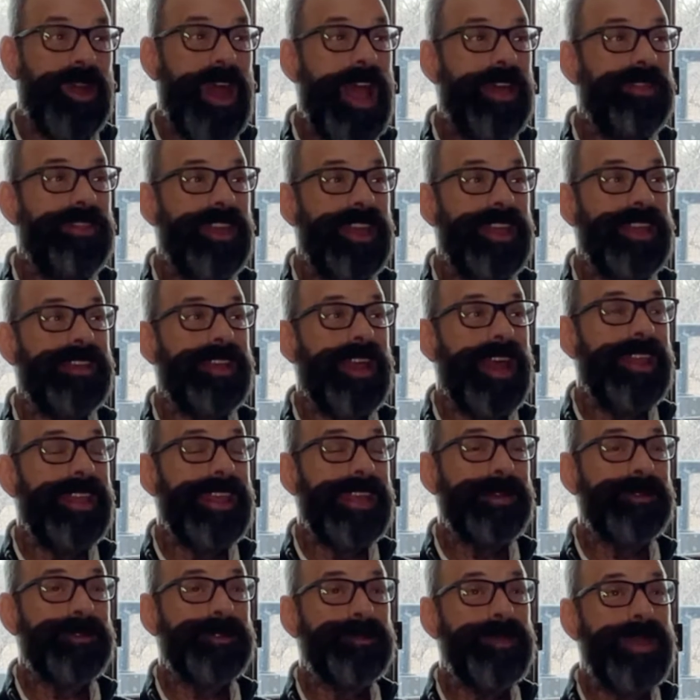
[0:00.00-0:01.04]
I think
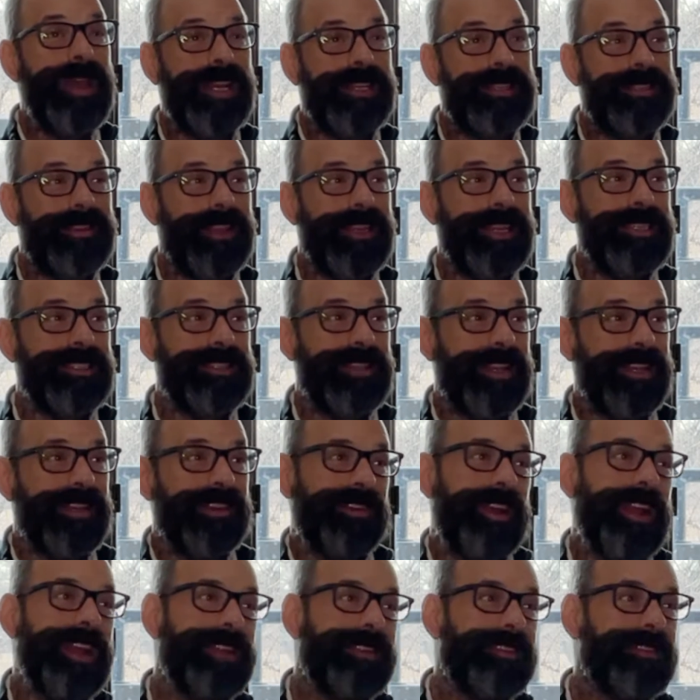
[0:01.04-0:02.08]
it was mixed. Like, it's like,
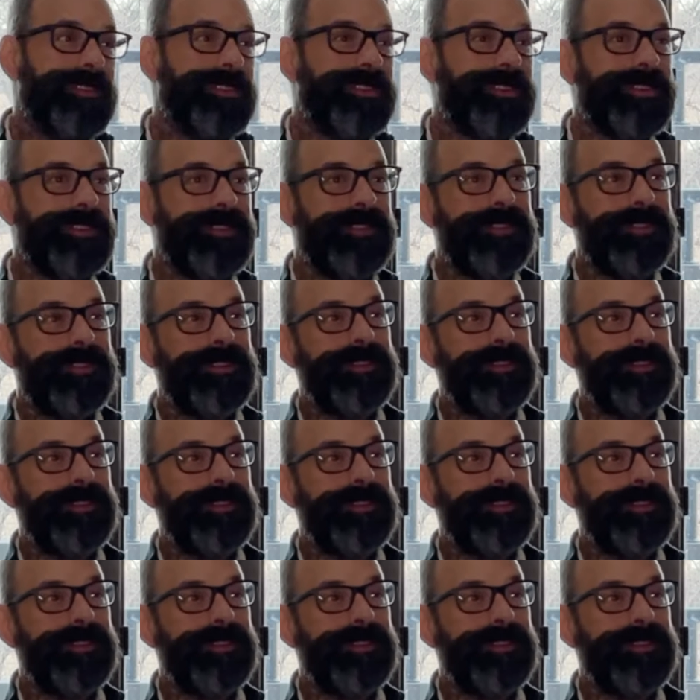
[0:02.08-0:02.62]
great, there's